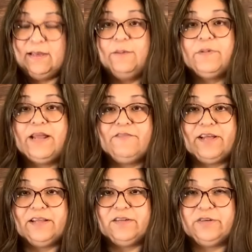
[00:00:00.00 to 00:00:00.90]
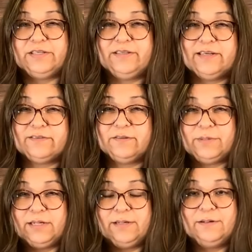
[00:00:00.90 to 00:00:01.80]
I'm going to have like a little index on
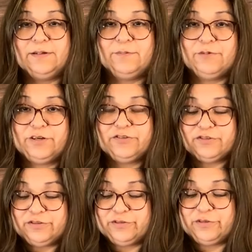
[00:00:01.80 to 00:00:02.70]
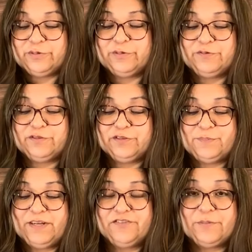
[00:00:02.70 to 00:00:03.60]
my prayer journal, so the first
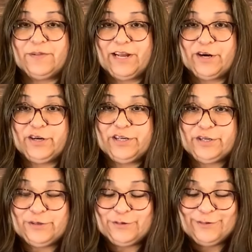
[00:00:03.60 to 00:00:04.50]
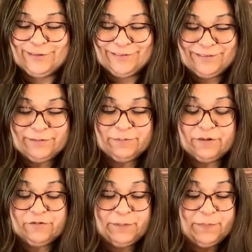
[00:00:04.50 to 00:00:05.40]
page I'm not going to use. I'm going
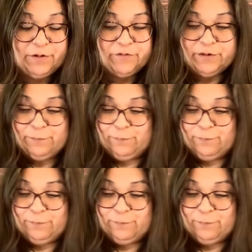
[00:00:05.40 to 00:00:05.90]
to flip it over.